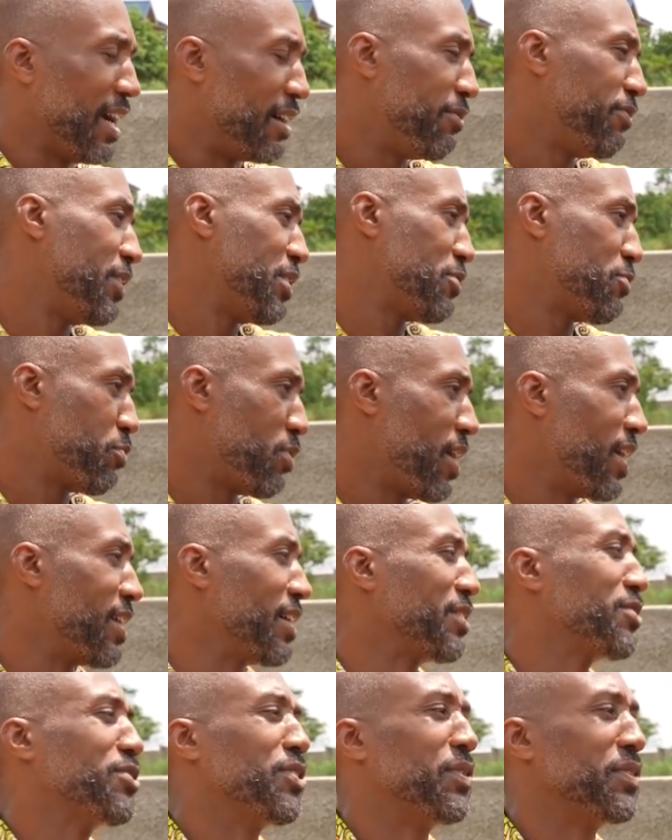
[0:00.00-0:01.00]
Yeah, finished
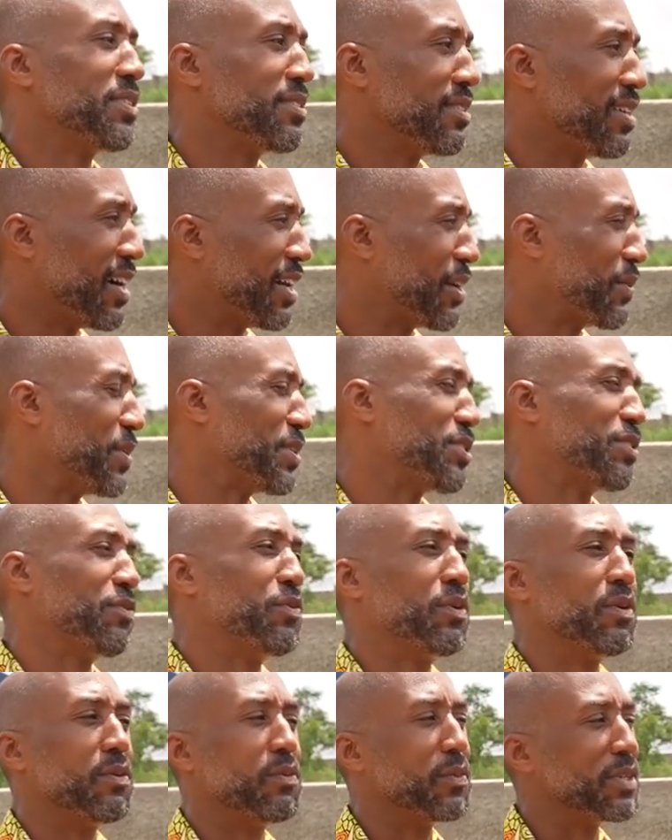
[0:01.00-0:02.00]
product. So it's not a question of,
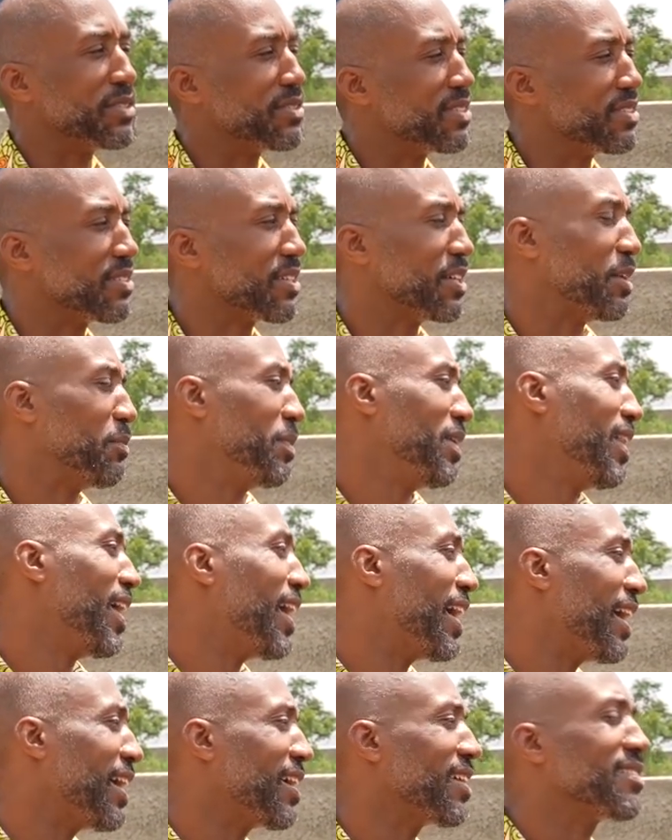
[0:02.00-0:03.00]
well, what's this going to be
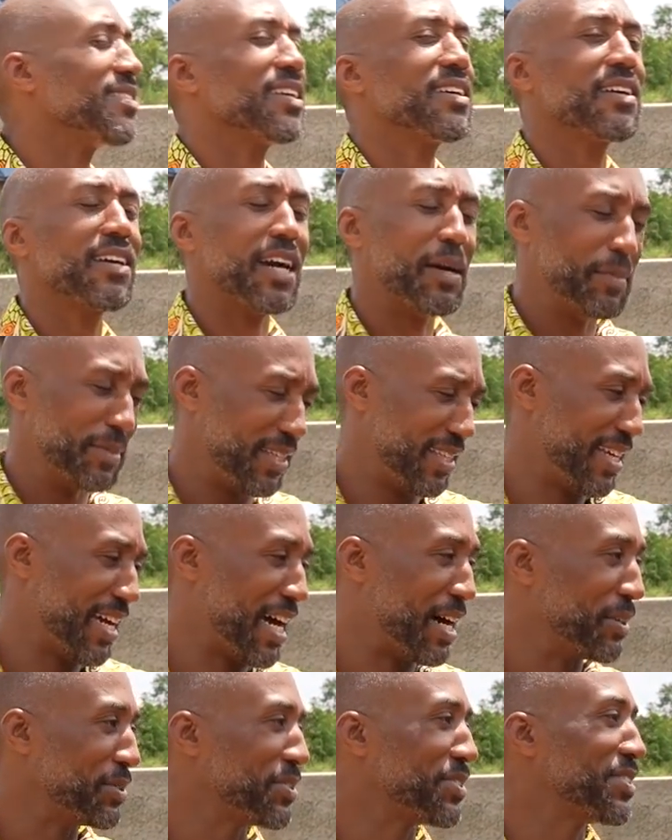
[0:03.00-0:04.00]
like? It's like, come and see the
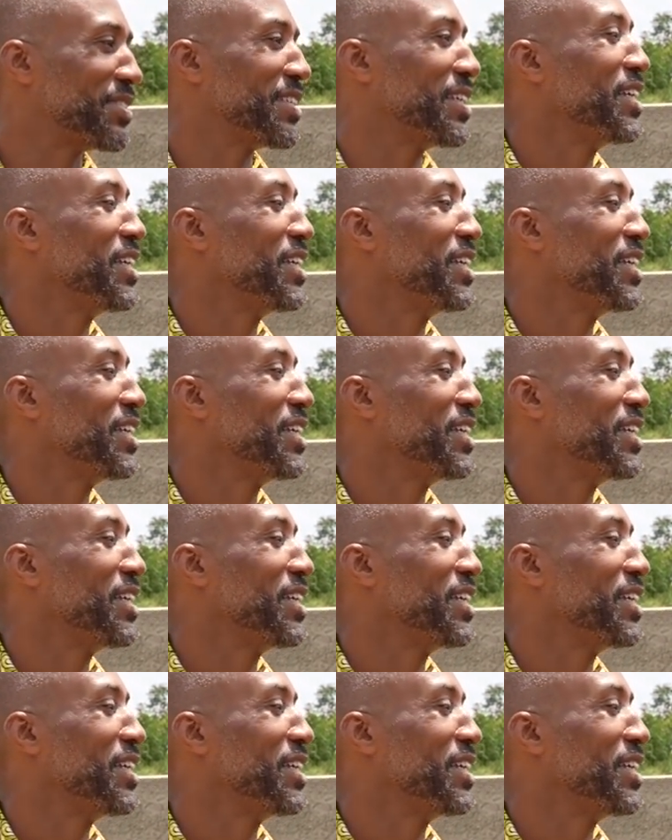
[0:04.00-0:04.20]
house.